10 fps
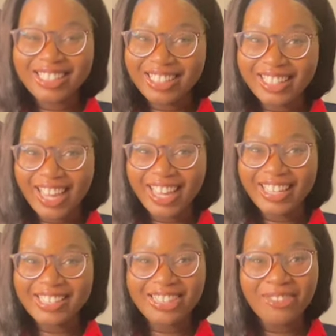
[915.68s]
like
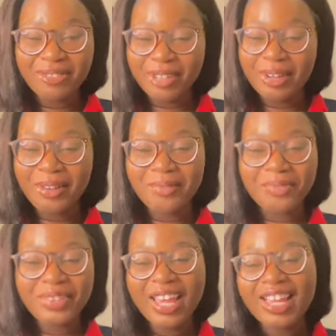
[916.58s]
suffer
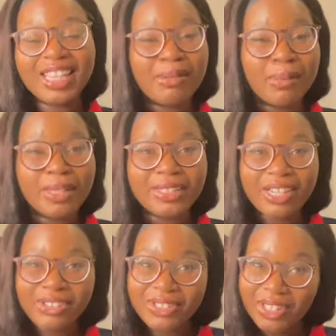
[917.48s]
let my mental
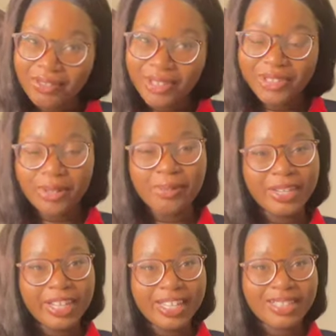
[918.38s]
health suffer a little
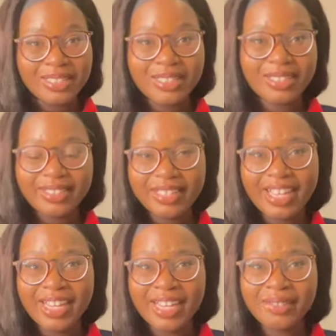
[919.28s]
bit and
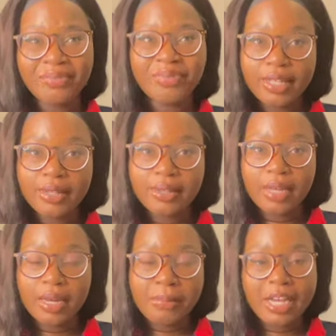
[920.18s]
stay
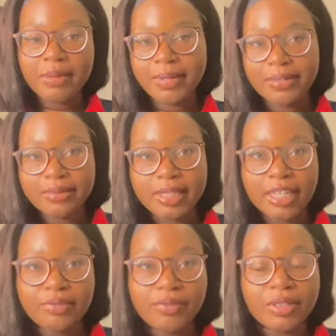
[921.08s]
back in my
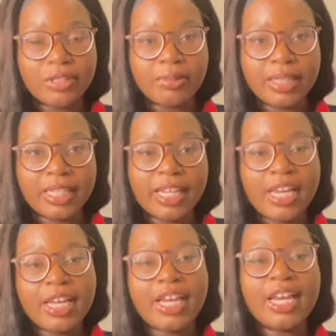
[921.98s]
hometown for a little bit.
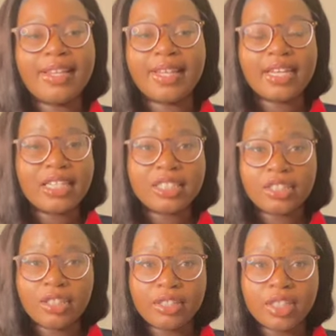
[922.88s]
And like I said
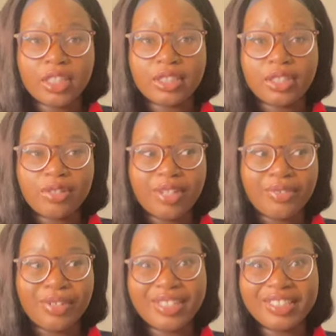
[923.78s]
earlier, it's so
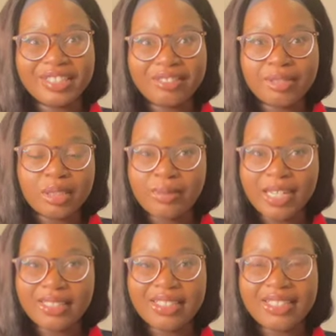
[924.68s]
different because everyone's
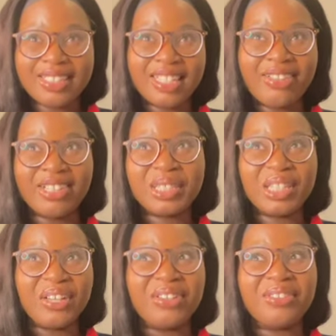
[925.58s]
mindsets here are
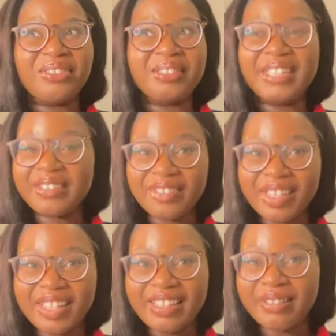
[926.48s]
so
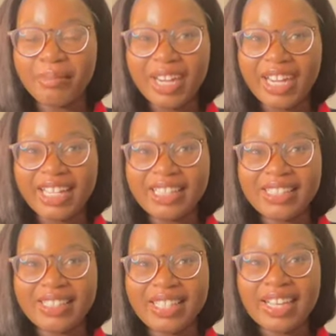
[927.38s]
different than mine.
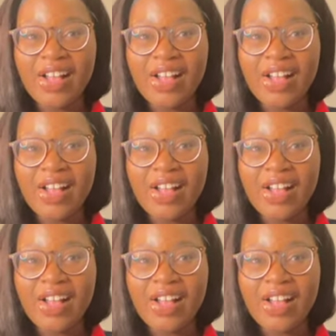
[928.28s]
And like